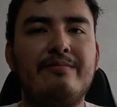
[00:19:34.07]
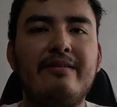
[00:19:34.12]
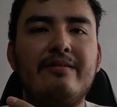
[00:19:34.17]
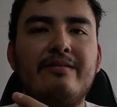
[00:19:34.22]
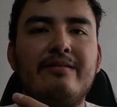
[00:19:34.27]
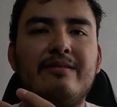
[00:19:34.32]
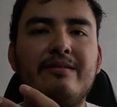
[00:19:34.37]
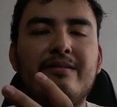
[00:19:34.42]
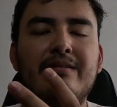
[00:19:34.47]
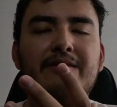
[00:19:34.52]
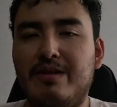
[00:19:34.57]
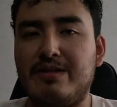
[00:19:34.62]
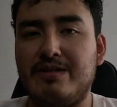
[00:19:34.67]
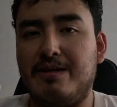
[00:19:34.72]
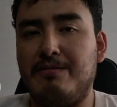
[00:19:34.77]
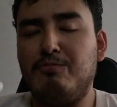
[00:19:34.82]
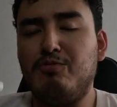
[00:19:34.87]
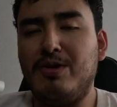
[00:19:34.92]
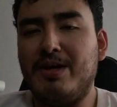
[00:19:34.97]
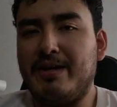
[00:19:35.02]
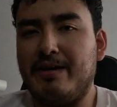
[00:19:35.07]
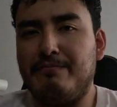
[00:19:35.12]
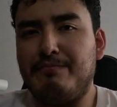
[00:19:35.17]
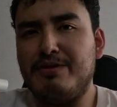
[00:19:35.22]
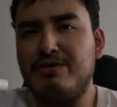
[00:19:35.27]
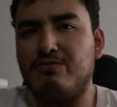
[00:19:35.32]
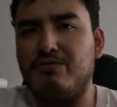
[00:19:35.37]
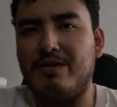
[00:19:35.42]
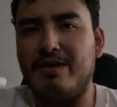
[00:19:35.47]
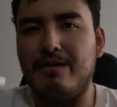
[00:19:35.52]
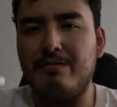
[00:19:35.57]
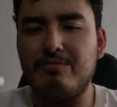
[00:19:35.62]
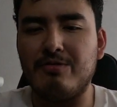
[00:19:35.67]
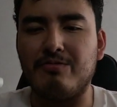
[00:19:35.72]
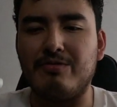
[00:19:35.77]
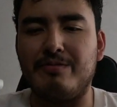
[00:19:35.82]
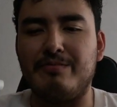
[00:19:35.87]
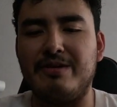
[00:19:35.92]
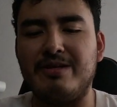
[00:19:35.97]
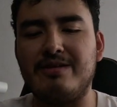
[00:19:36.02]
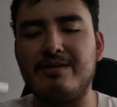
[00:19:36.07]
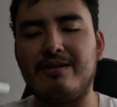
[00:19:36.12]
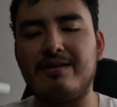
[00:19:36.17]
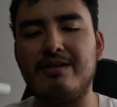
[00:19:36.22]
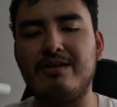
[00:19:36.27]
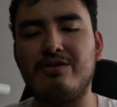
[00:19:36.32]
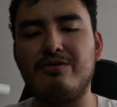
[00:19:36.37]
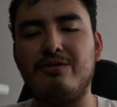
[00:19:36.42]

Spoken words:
And the same way happens with everyone basically.